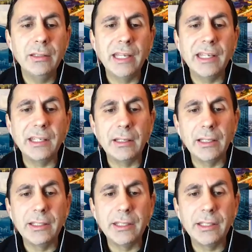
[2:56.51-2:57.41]
data
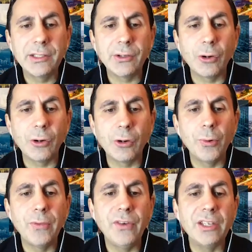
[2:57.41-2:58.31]
analytics,
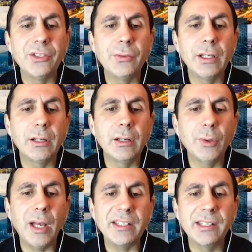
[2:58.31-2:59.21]
robo-advisory, crypto
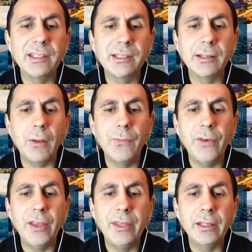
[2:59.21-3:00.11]
assets,
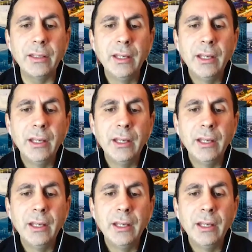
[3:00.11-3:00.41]
crowdfunding,